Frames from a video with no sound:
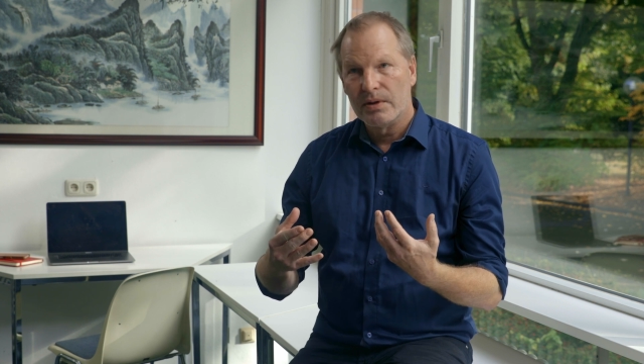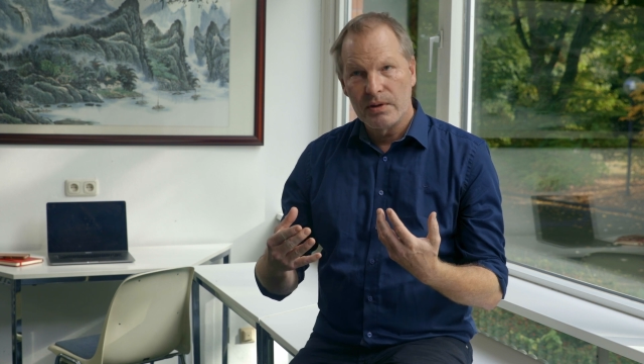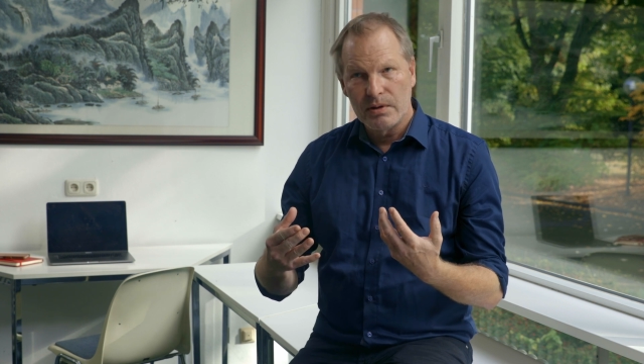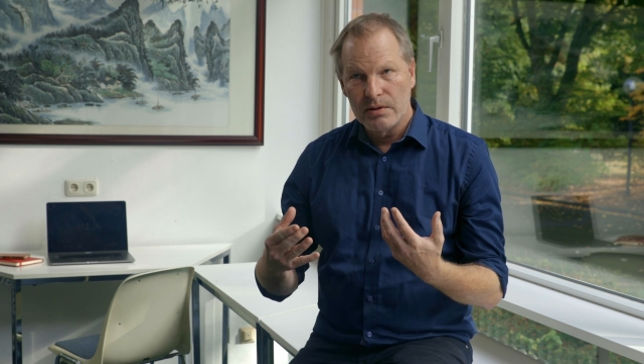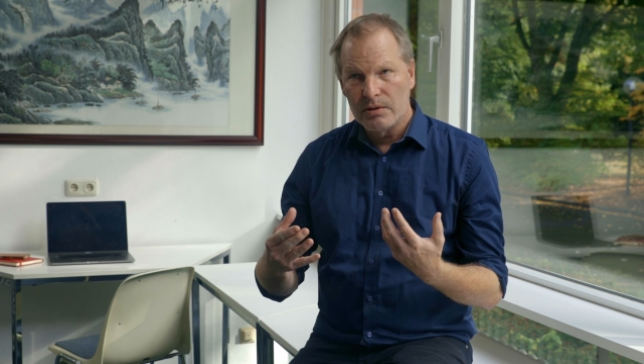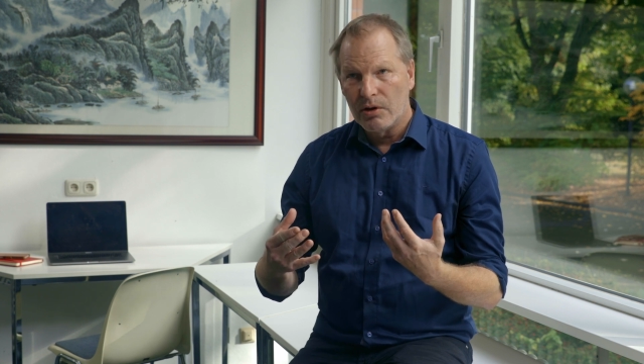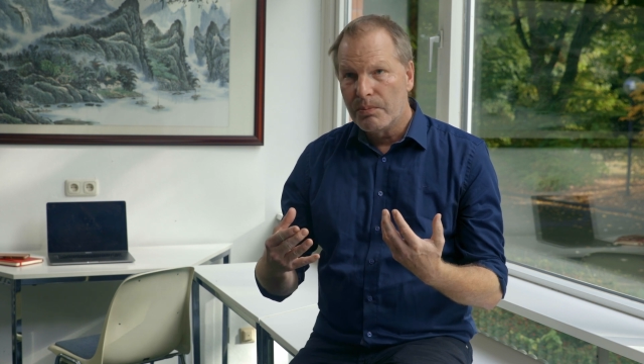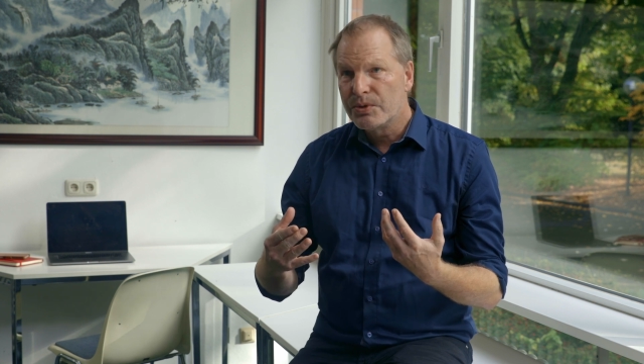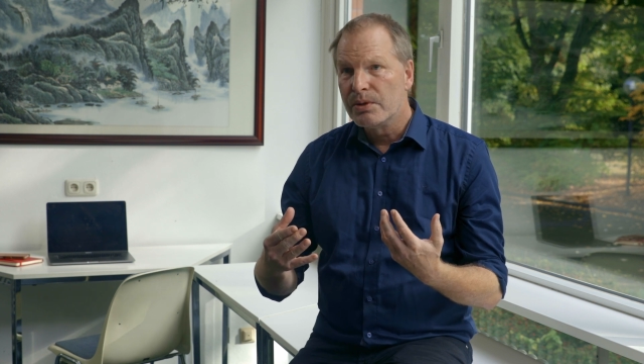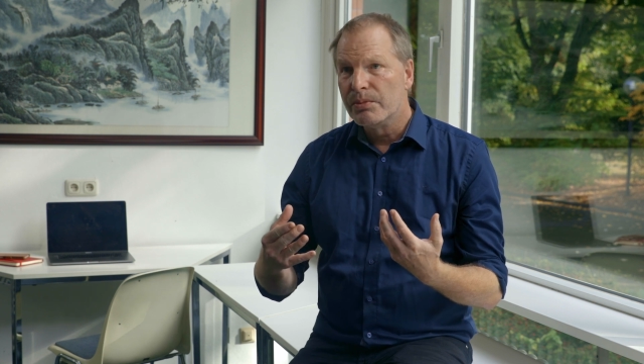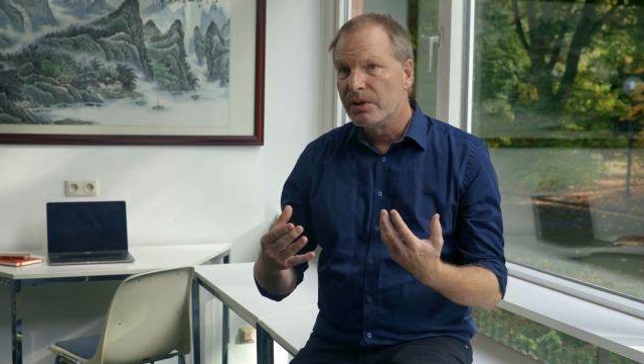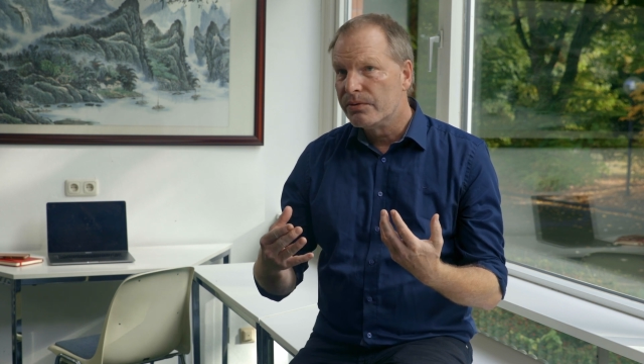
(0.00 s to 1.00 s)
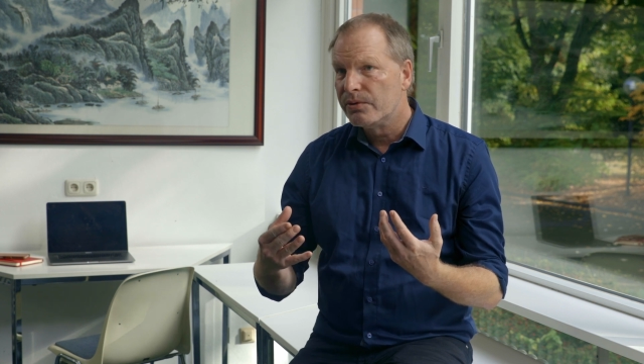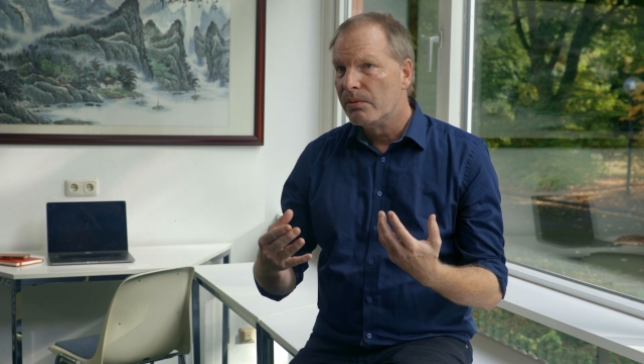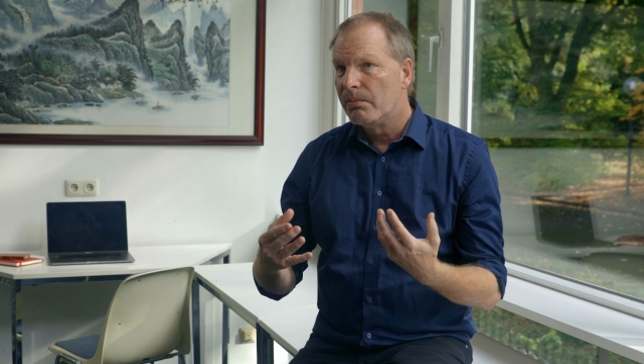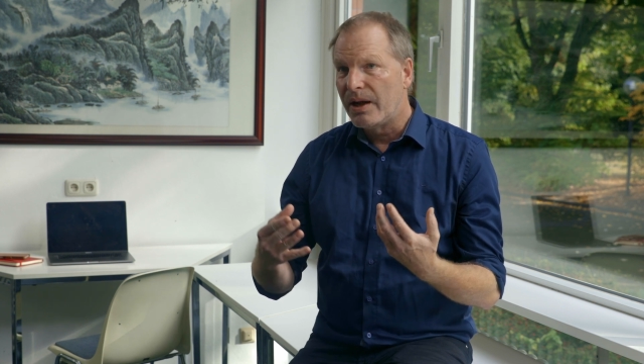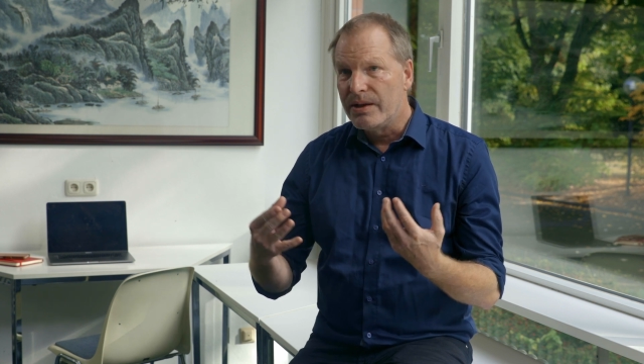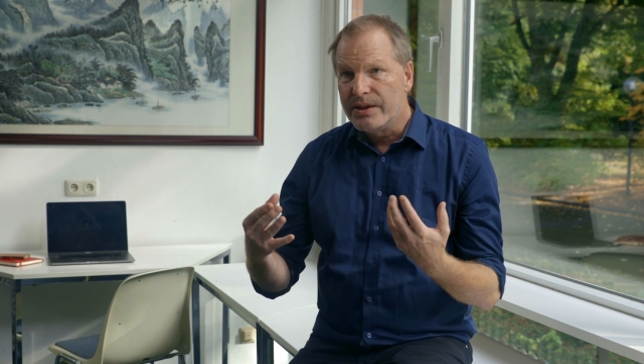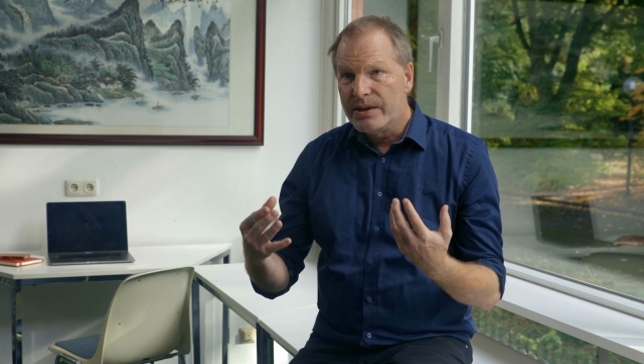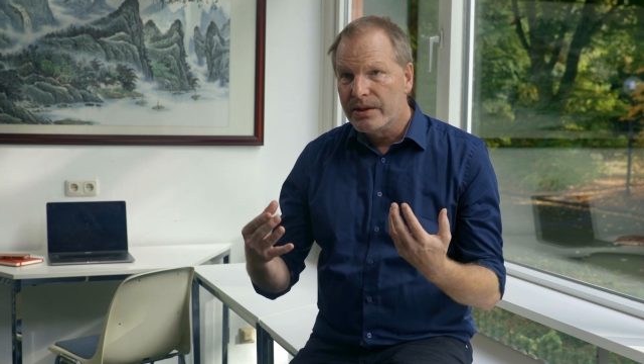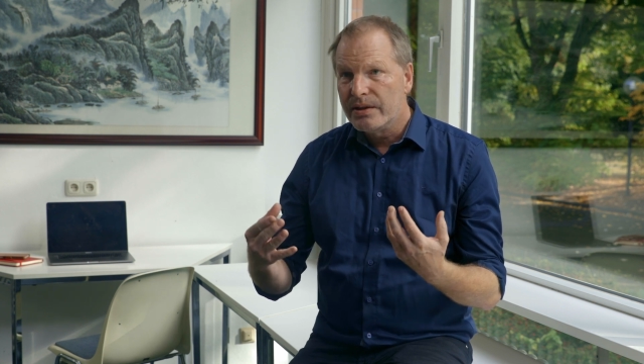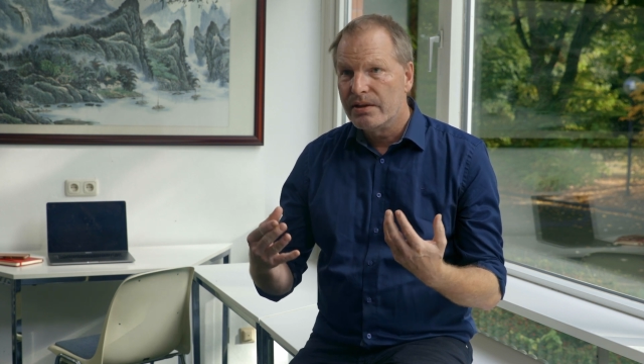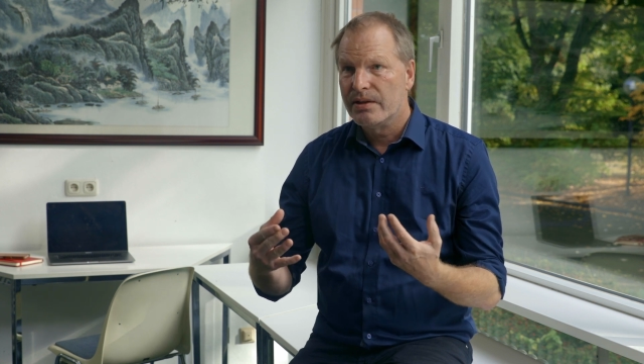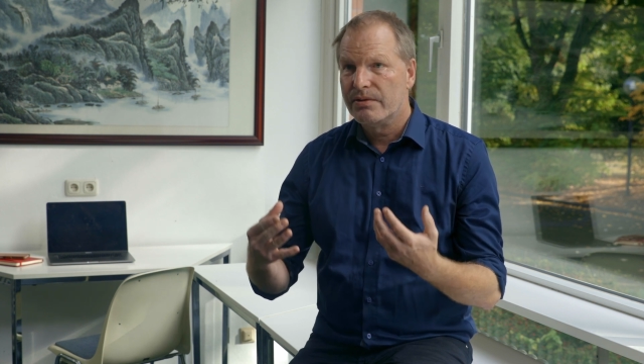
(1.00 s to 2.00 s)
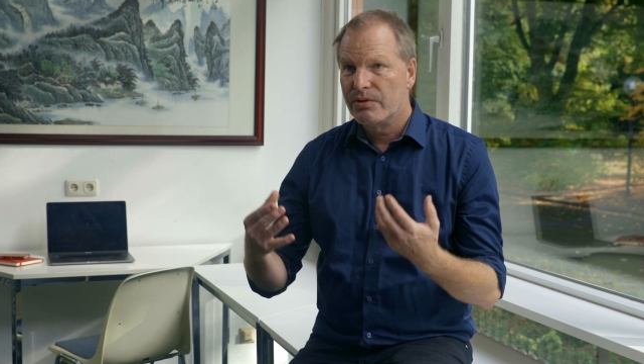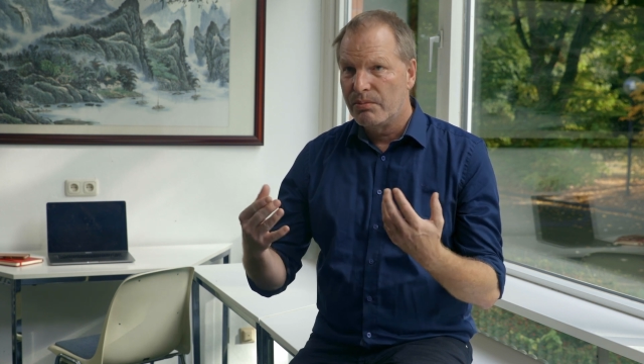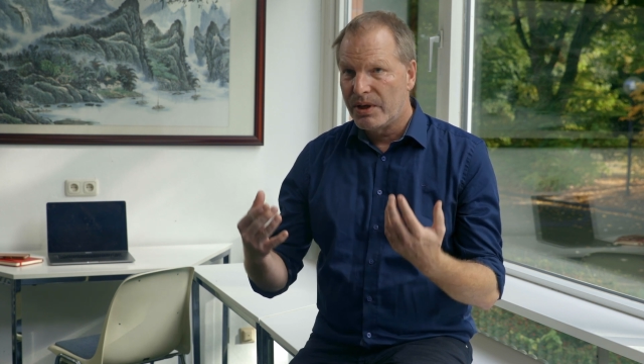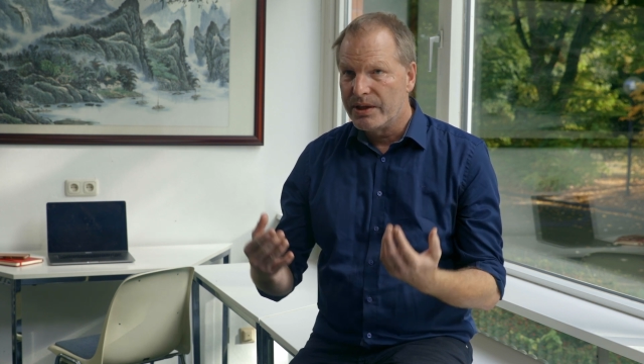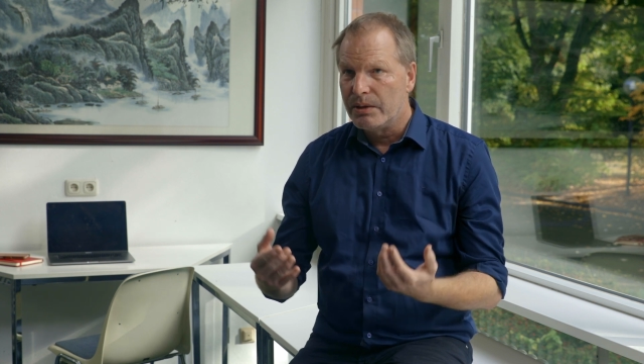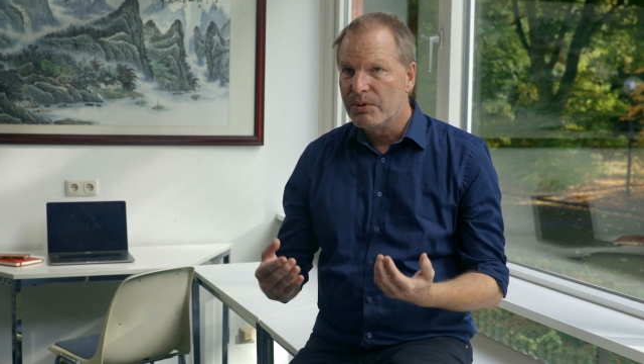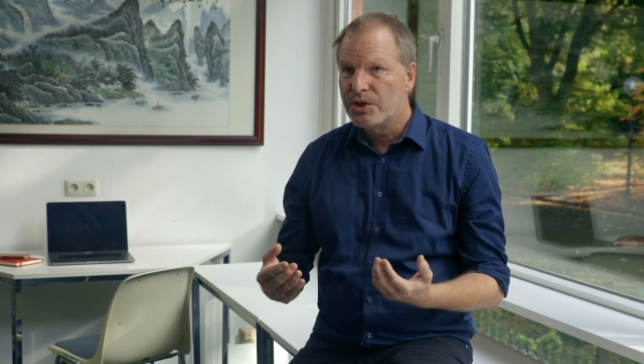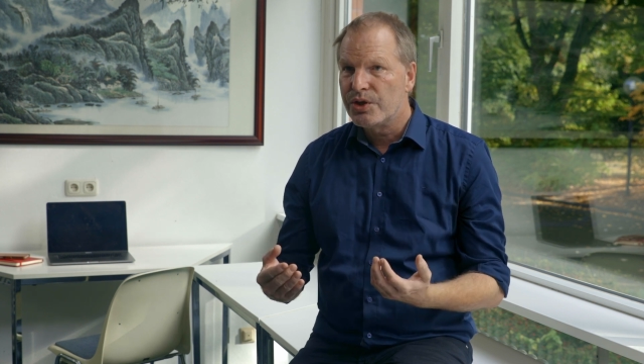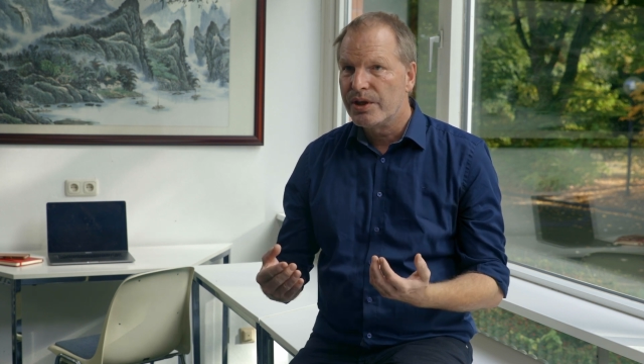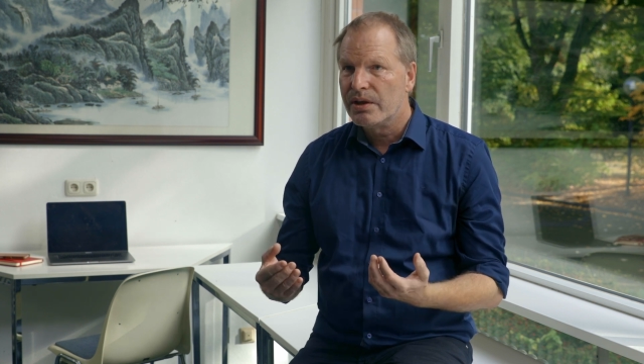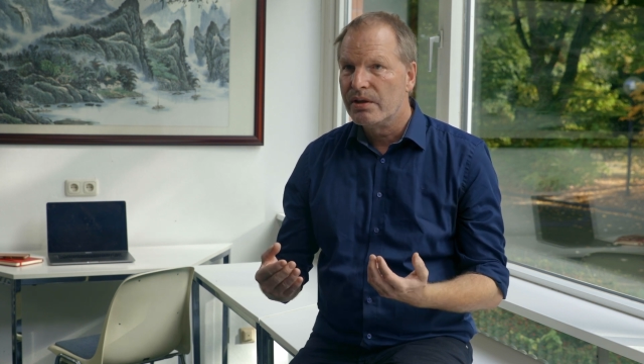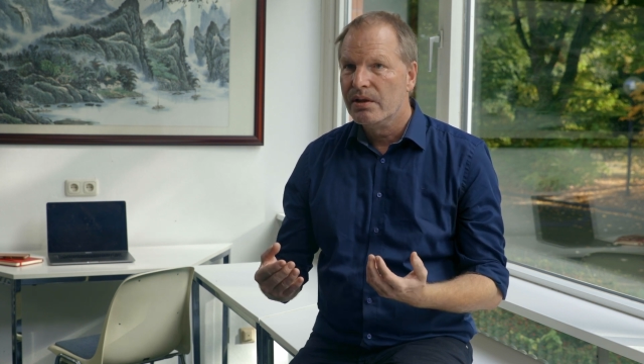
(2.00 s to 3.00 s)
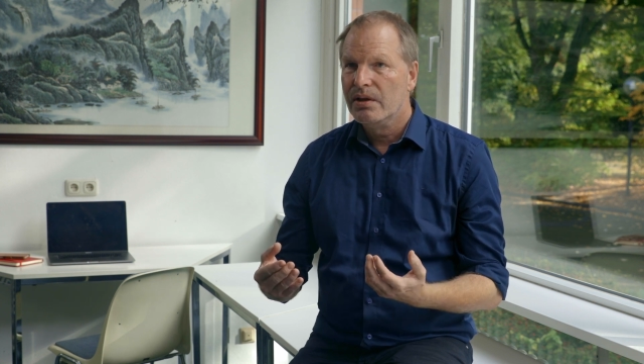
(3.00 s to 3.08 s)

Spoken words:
optimal for MALDI imaging.